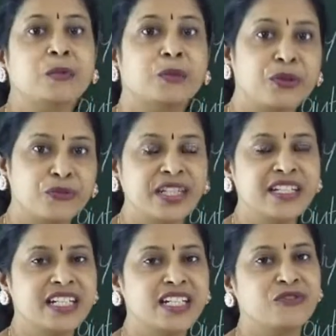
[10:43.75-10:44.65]

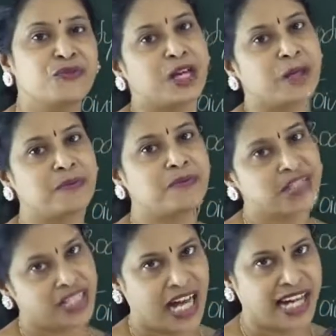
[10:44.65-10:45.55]
preventing from
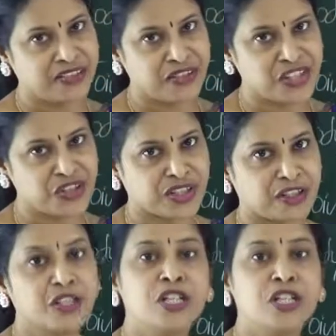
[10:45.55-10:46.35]
dehydration.